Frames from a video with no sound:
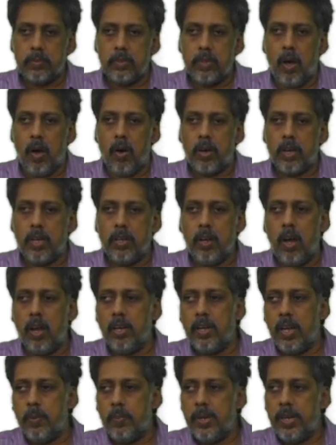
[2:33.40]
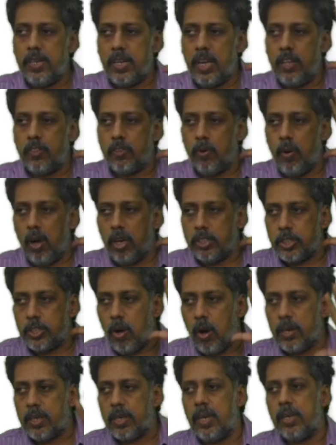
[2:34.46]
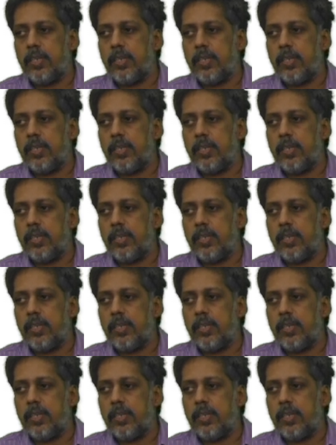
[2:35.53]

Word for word: Okay, now let me teach you a shortcut.